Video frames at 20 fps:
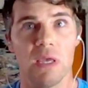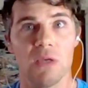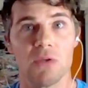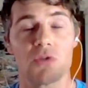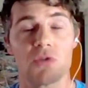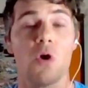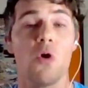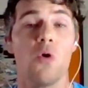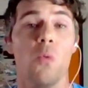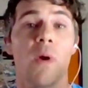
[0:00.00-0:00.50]

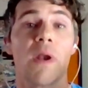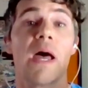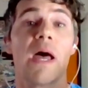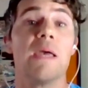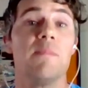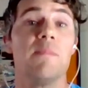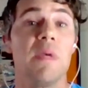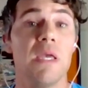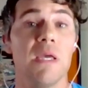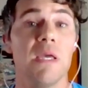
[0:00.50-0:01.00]
so when
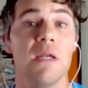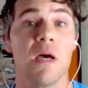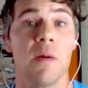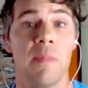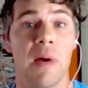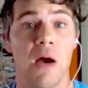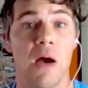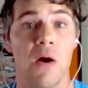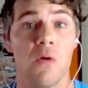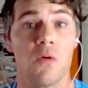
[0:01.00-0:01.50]
i mean
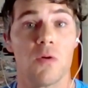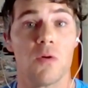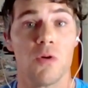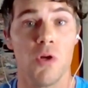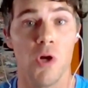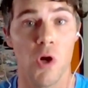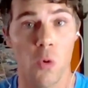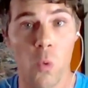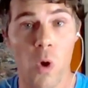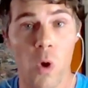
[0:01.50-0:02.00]
about you
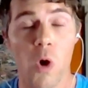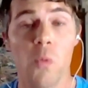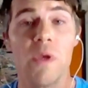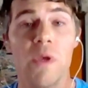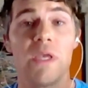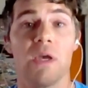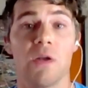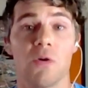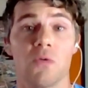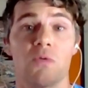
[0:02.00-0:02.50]
know what we
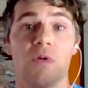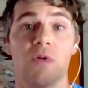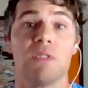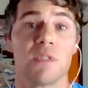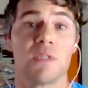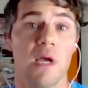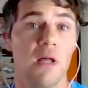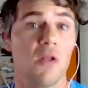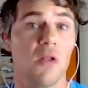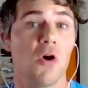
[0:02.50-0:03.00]
can
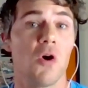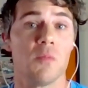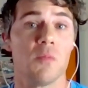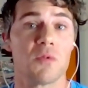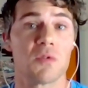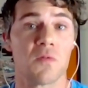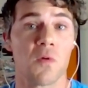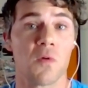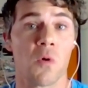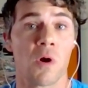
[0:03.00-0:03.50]
resell
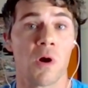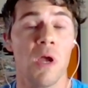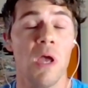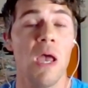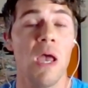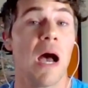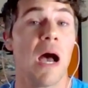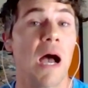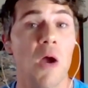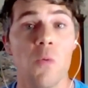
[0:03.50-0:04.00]
homes for
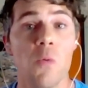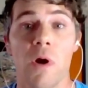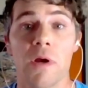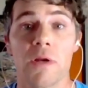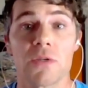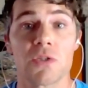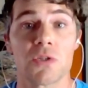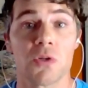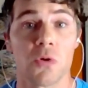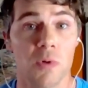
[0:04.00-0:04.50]
i want
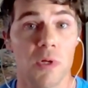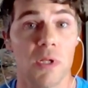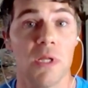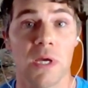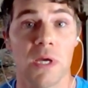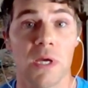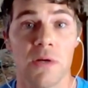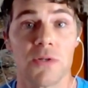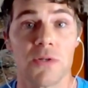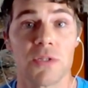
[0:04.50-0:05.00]
us to
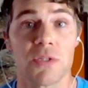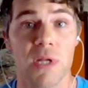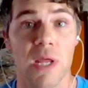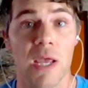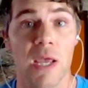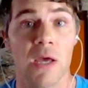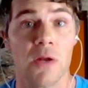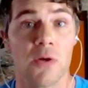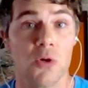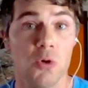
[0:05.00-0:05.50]
really
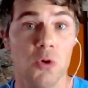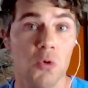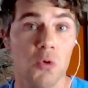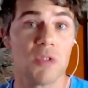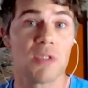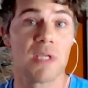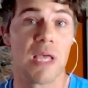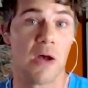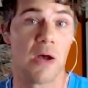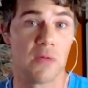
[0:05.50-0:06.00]
understand
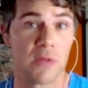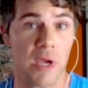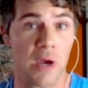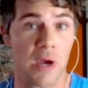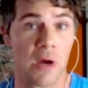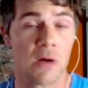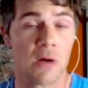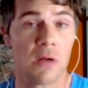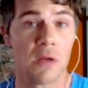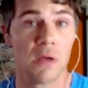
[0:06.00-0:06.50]
who's out
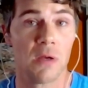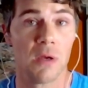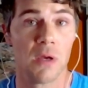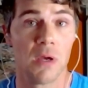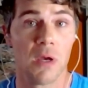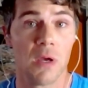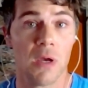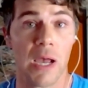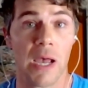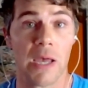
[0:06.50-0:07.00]
there
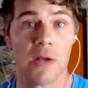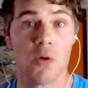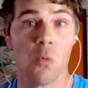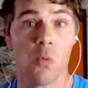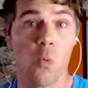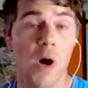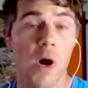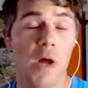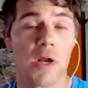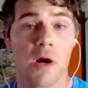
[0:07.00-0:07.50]
and
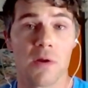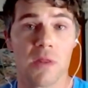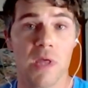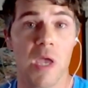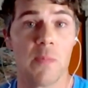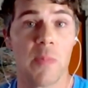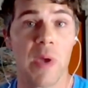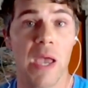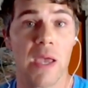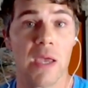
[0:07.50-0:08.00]
what are
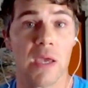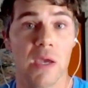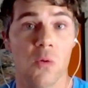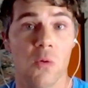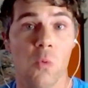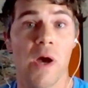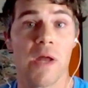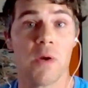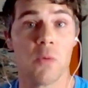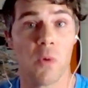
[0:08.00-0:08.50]
they paying
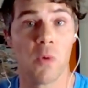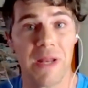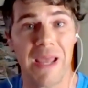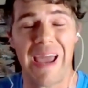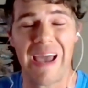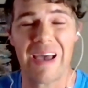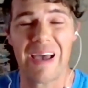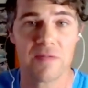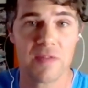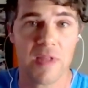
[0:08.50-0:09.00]
what what
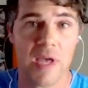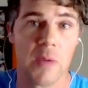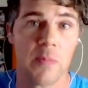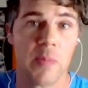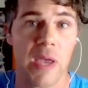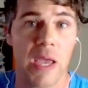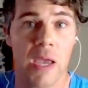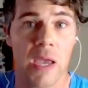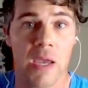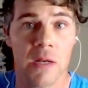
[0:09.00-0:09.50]
have they
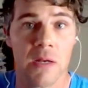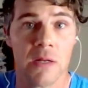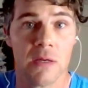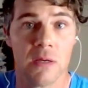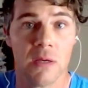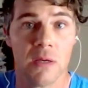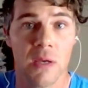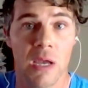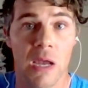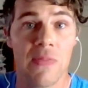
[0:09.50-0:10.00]
paid
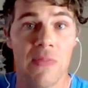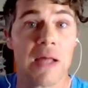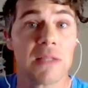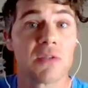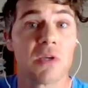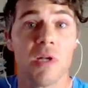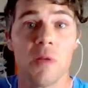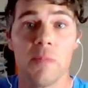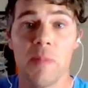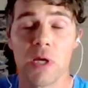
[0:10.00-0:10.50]
and
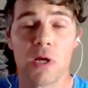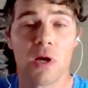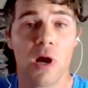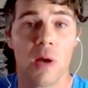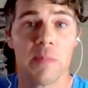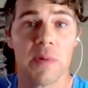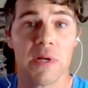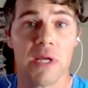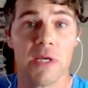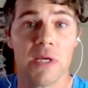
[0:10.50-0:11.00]
that's going to be a
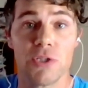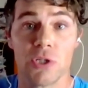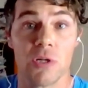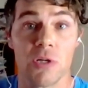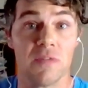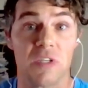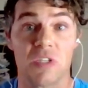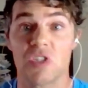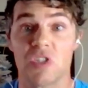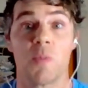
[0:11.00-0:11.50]
combination
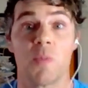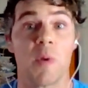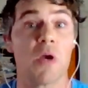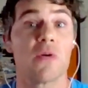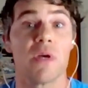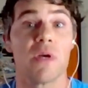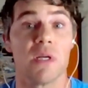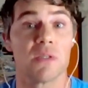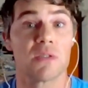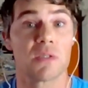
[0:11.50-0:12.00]
of
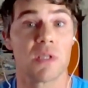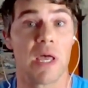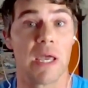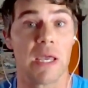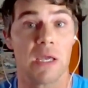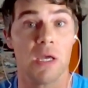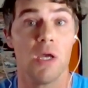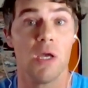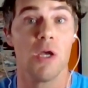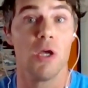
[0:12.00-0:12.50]
experience
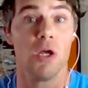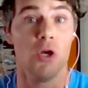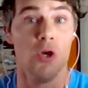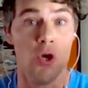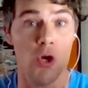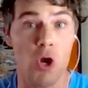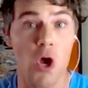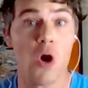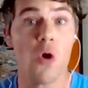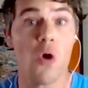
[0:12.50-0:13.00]
like
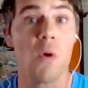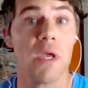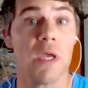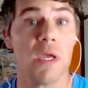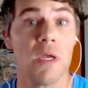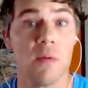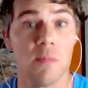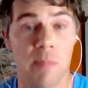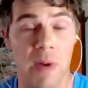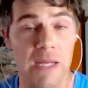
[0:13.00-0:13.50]

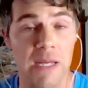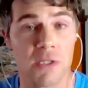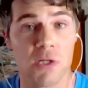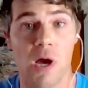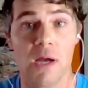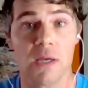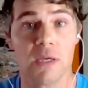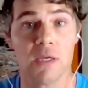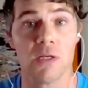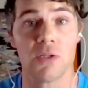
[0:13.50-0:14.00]
knowing by
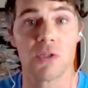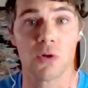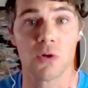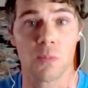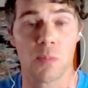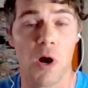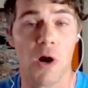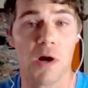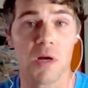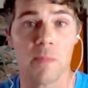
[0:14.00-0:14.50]
talking to
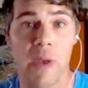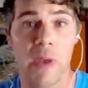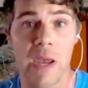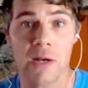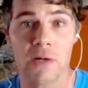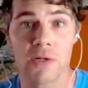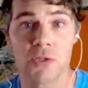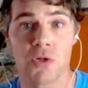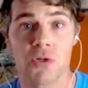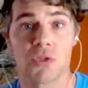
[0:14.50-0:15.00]
park
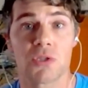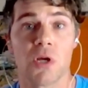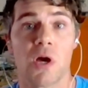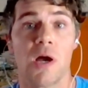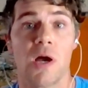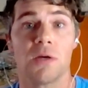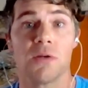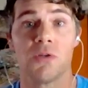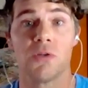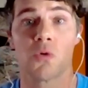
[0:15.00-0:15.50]
managers
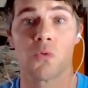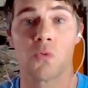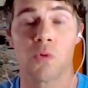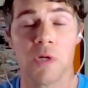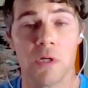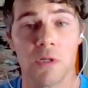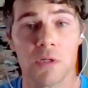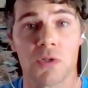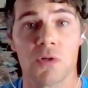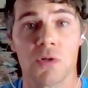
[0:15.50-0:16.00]
talking to
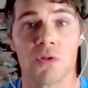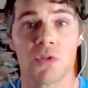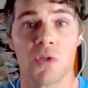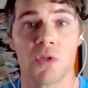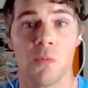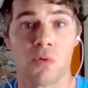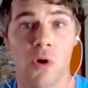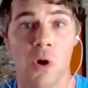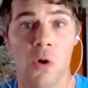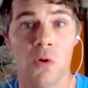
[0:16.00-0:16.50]
realtors
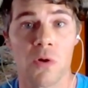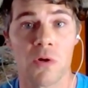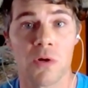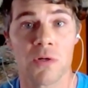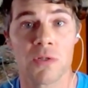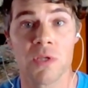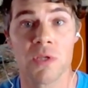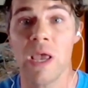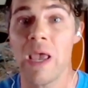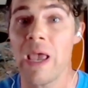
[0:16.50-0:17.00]
and
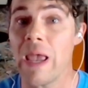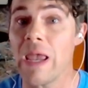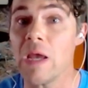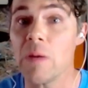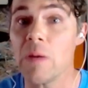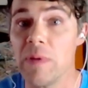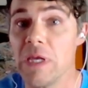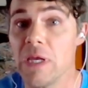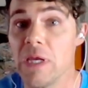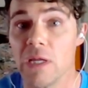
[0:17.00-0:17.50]
brokers
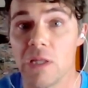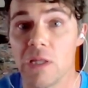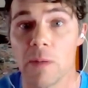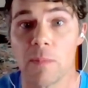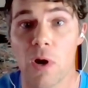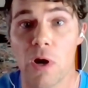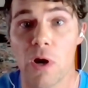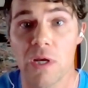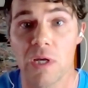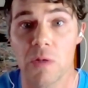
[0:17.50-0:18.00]
and being in the
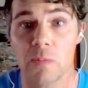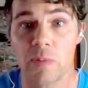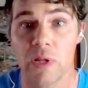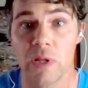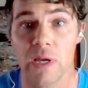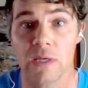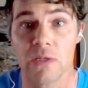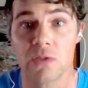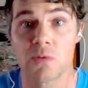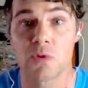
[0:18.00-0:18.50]

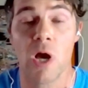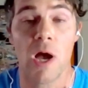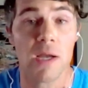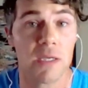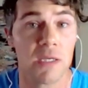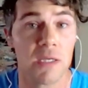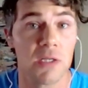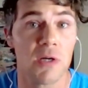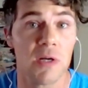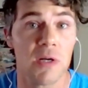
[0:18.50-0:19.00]
marketplace
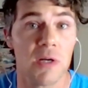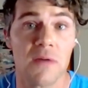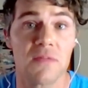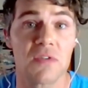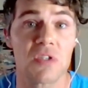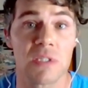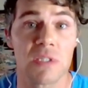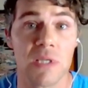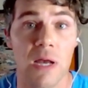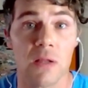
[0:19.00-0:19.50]
talking to enough
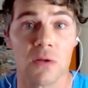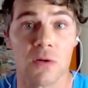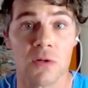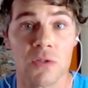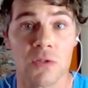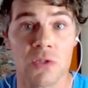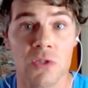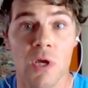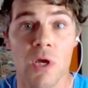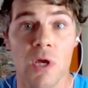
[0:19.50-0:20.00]

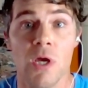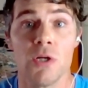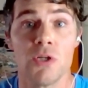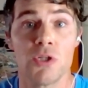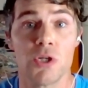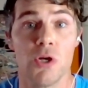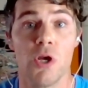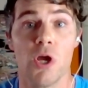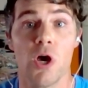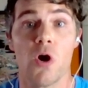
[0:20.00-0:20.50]
sellers
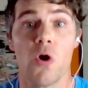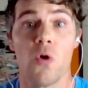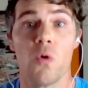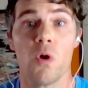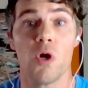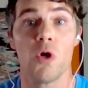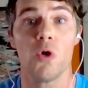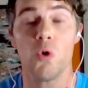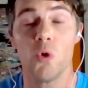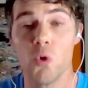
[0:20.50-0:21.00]
to
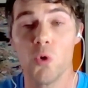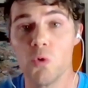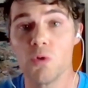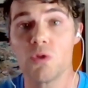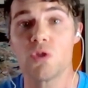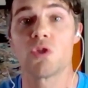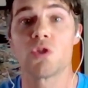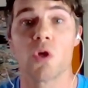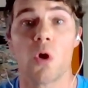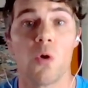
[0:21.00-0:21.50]
know
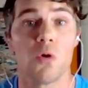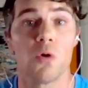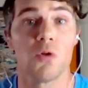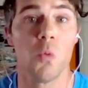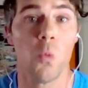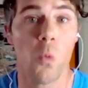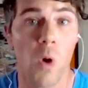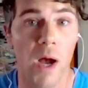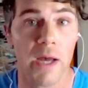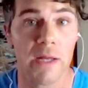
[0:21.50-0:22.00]
who's
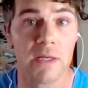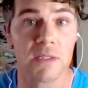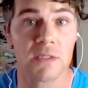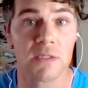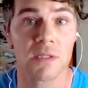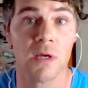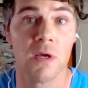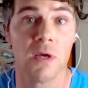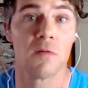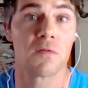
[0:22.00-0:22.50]
sold
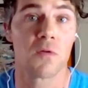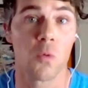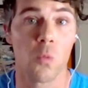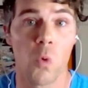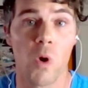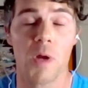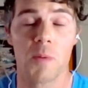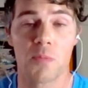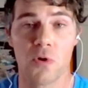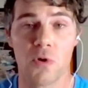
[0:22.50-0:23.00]
what for
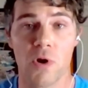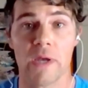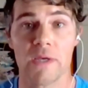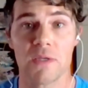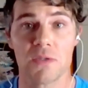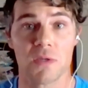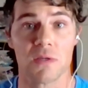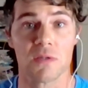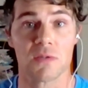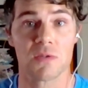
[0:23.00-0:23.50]
what
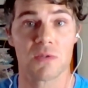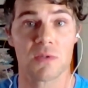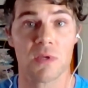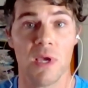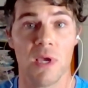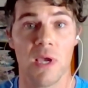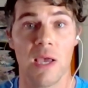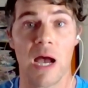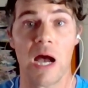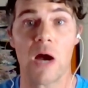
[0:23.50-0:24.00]
prices
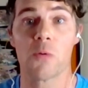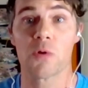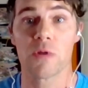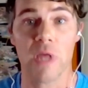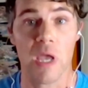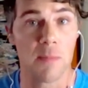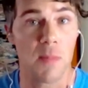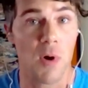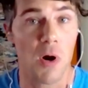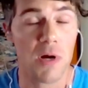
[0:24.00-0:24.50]
how were
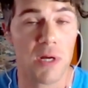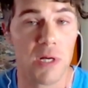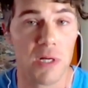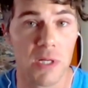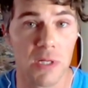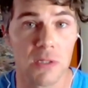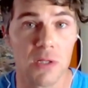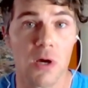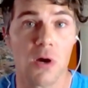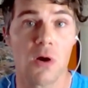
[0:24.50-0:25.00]
they
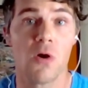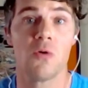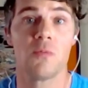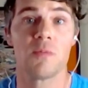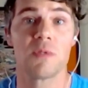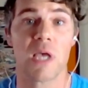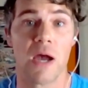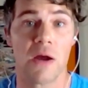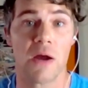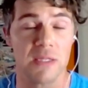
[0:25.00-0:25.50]
marketing the
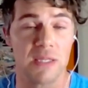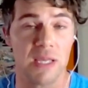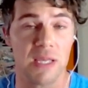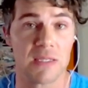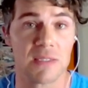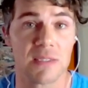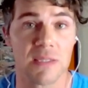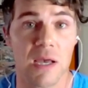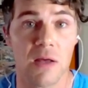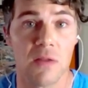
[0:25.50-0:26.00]
homes how did they
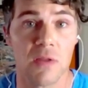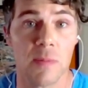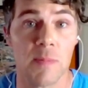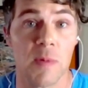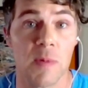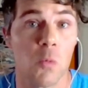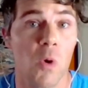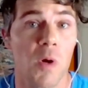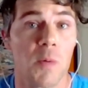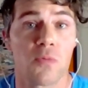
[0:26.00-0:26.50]
sell them
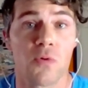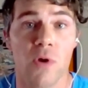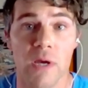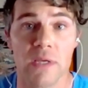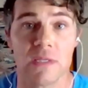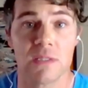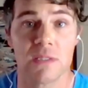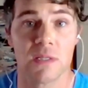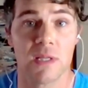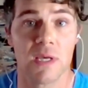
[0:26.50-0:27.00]
and what
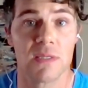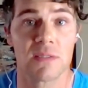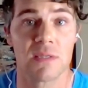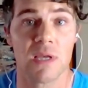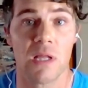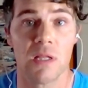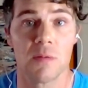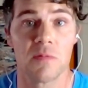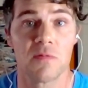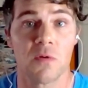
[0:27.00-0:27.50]
price did they
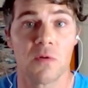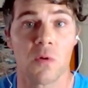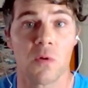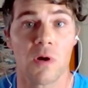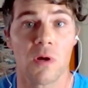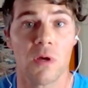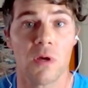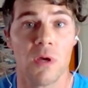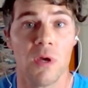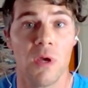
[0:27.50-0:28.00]
sell them
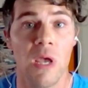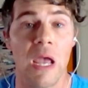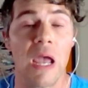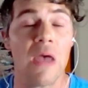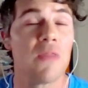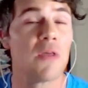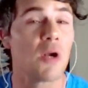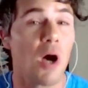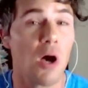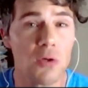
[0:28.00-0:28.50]
for
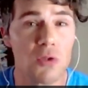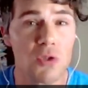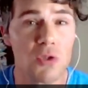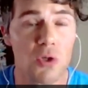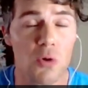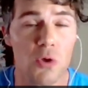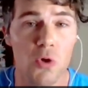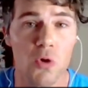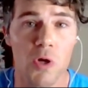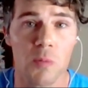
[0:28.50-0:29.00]
and then also
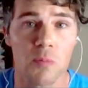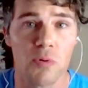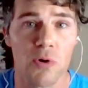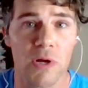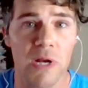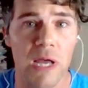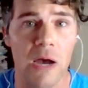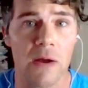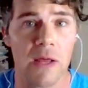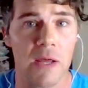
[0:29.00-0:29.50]
you can
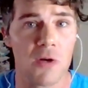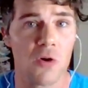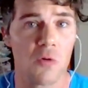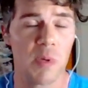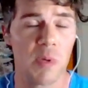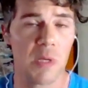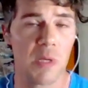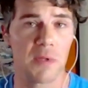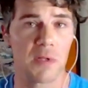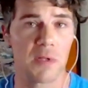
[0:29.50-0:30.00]
put out i know
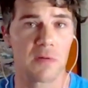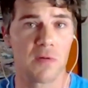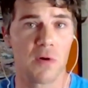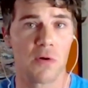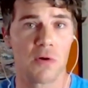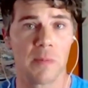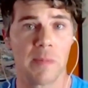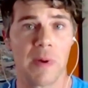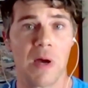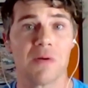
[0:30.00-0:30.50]
people have
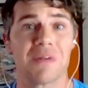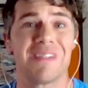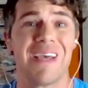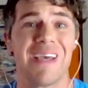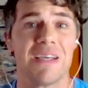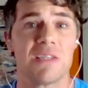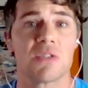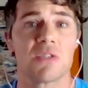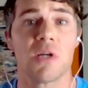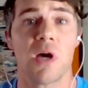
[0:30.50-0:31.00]
heard about
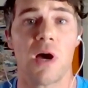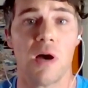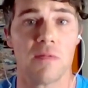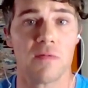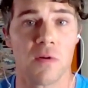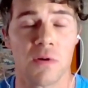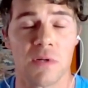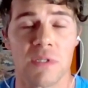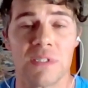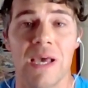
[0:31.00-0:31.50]
test off
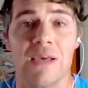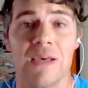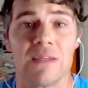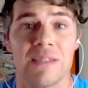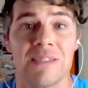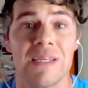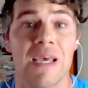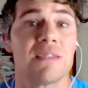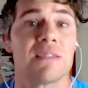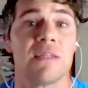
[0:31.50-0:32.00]
or te-
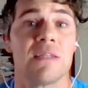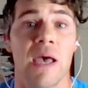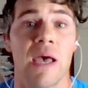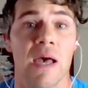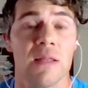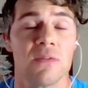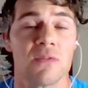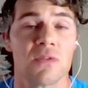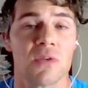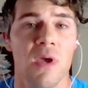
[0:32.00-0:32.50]
test
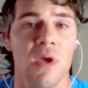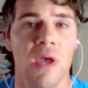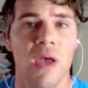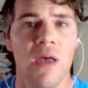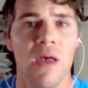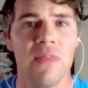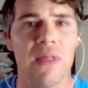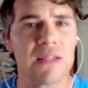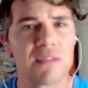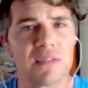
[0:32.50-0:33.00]
ads
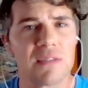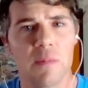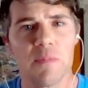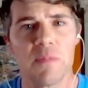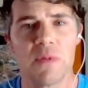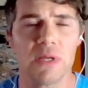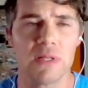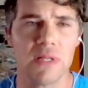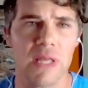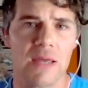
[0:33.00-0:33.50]
that's
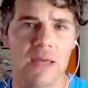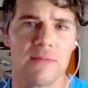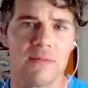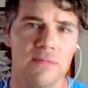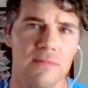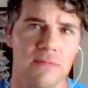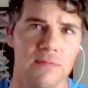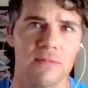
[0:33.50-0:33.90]
something that